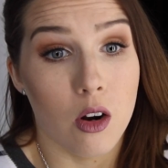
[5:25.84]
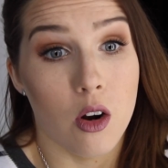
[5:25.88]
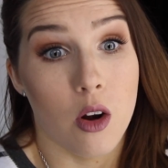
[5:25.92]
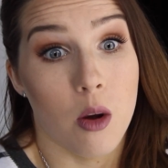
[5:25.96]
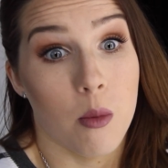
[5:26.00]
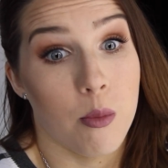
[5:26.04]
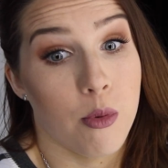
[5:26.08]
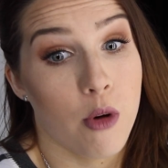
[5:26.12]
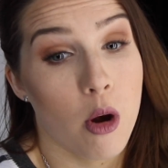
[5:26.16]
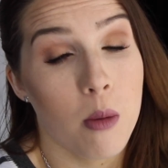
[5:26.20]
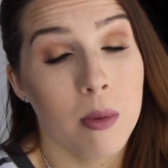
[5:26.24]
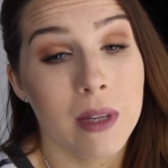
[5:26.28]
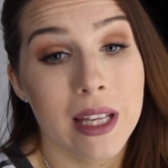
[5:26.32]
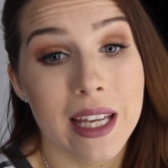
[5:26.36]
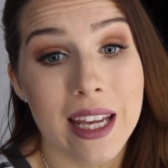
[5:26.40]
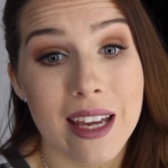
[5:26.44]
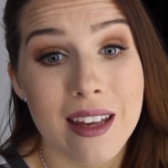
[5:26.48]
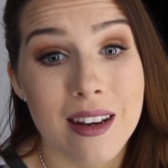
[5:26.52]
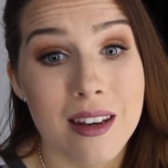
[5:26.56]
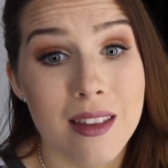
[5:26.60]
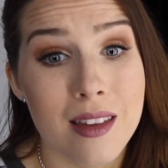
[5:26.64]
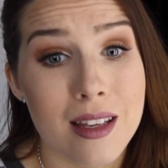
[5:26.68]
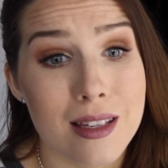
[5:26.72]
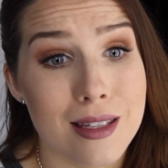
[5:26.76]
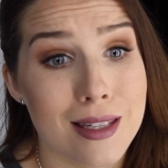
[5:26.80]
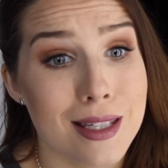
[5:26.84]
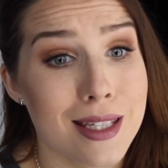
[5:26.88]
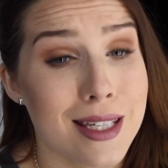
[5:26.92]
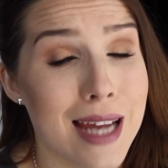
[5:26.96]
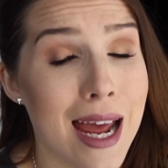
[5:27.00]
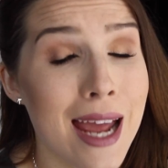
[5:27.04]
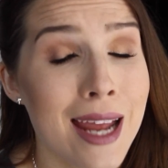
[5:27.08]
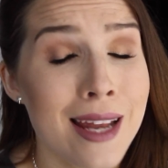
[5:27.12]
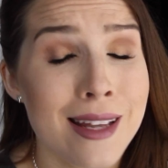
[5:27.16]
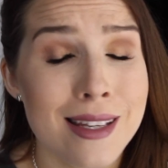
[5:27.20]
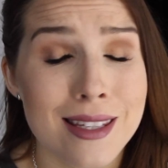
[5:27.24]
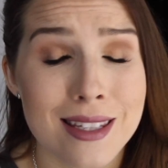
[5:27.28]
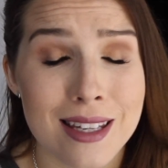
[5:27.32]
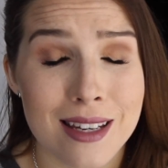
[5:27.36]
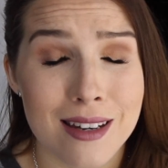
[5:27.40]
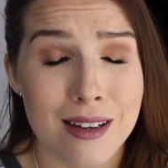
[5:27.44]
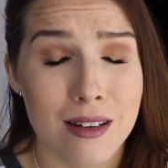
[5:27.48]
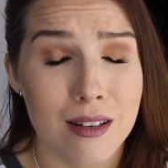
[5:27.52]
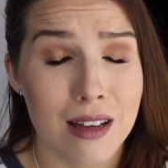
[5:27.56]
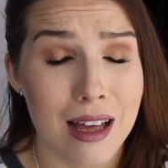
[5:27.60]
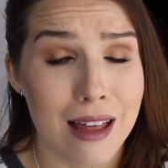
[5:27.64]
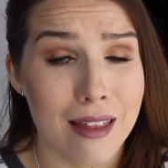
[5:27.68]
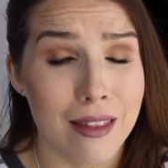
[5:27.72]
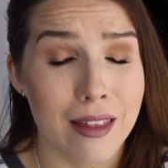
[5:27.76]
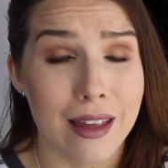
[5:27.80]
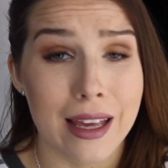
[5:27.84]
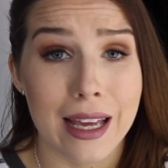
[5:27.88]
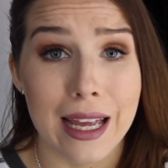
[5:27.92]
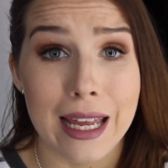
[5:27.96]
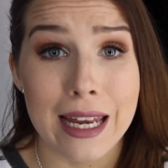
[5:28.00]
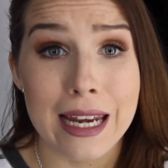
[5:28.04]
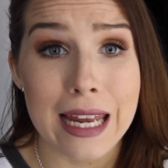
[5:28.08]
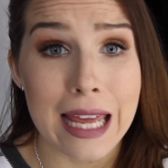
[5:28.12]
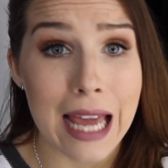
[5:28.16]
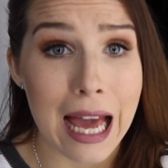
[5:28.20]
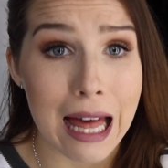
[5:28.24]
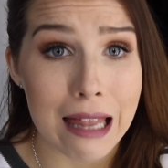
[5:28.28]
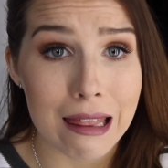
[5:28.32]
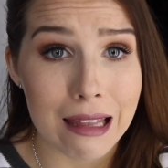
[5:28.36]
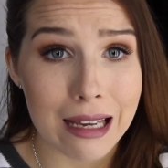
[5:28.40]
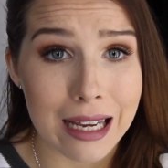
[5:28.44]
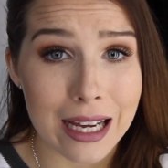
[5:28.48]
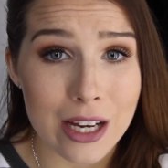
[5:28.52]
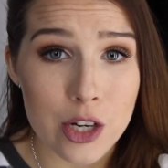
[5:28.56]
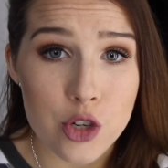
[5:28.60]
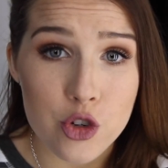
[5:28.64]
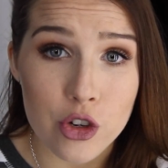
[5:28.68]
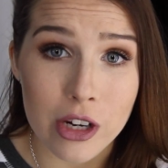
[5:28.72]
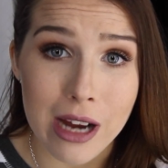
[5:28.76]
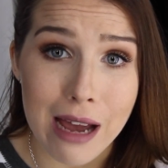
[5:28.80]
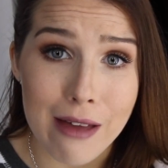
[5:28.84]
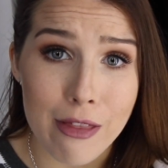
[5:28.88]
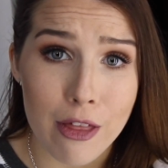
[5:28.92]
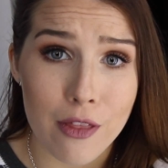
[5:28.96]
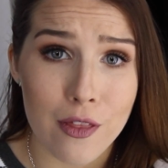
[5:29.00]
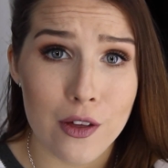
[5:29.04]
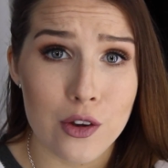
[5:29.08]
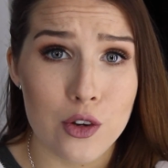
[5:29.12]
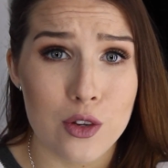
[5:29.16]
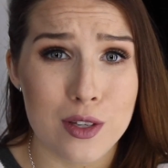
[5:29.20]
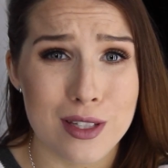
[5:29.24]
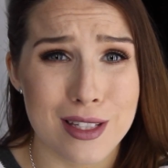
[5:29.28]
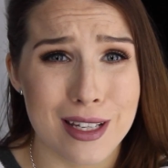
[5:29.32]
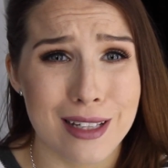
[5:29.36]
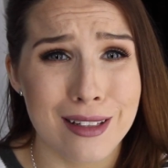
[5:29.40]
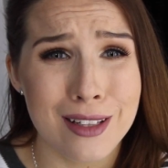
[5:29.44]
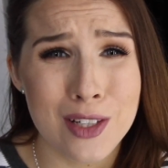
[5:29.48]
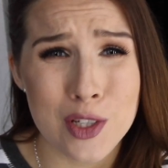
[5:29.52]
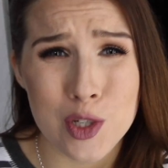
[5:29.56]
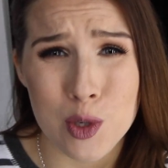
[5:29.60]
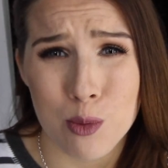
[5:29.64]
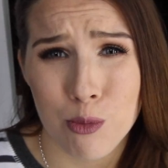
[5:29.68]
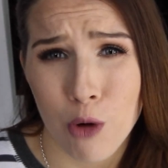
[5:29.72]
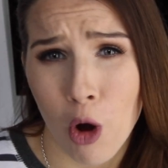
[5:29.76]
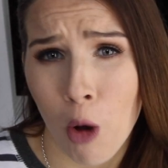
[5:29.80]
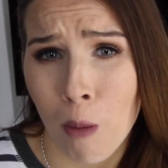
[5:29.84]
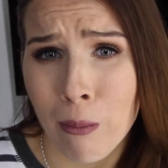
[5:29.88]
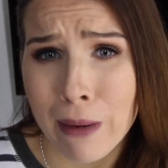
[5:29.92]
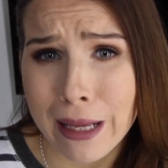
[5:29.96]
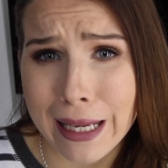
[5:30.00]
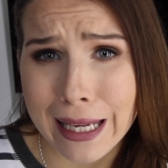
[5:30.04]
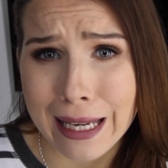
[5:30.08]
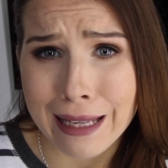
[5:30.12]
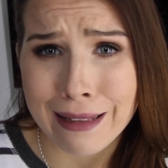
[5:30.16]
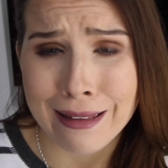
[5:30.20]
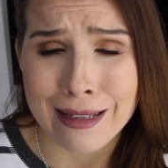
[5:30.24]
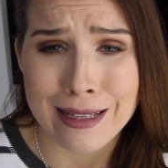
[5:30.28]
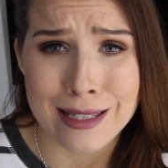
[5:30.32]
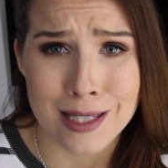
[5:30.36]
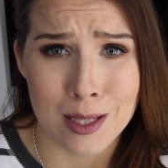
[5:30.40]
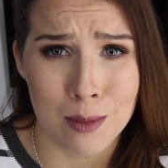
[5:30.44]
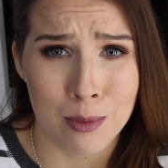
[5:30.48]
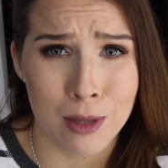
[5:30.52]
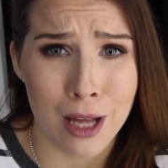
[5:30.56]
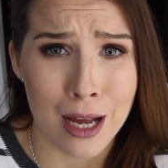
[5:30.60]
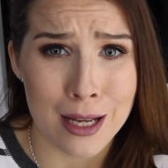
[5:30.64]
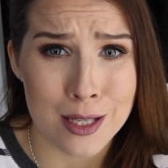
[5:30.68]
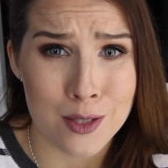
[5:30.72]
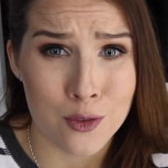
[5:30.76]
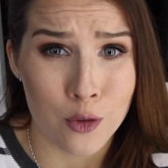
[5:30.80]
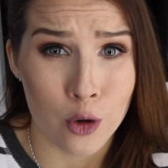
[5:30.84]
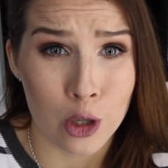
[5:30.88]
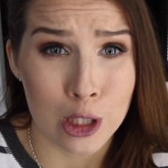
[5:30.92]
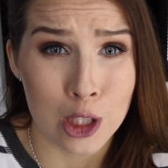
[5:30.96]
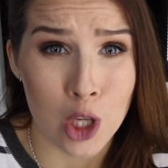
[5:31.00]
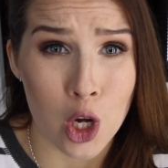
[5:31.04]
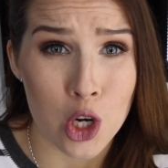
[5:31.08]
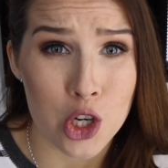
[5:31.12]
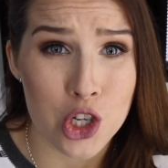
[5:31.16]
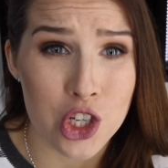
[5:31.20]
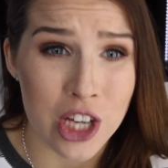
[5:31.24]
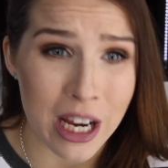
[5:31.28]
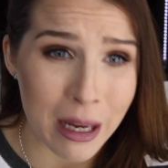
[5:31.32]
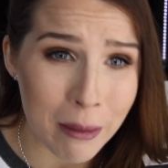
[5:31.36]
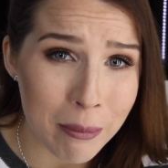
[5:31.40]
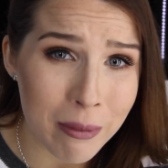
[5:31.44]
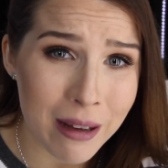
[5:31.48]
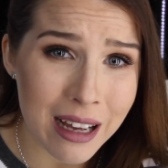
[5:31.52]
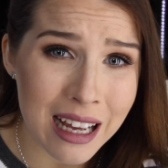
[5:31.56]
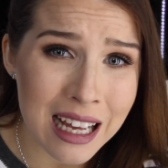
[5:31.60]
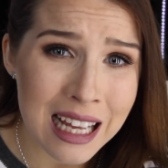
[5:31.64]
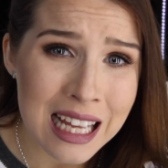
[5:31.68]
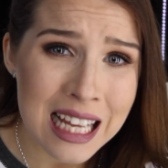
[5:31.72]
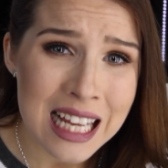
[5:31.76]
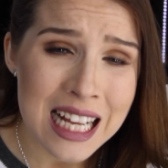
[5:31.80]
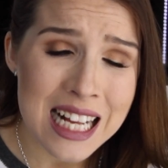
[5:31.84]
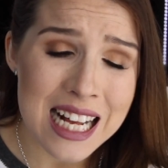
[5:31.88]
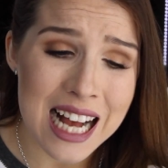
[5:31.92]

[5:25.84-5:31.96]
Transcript: Probably in the States and any other country other than New Zealand, you'll probably get these supplies for a lot cheaper.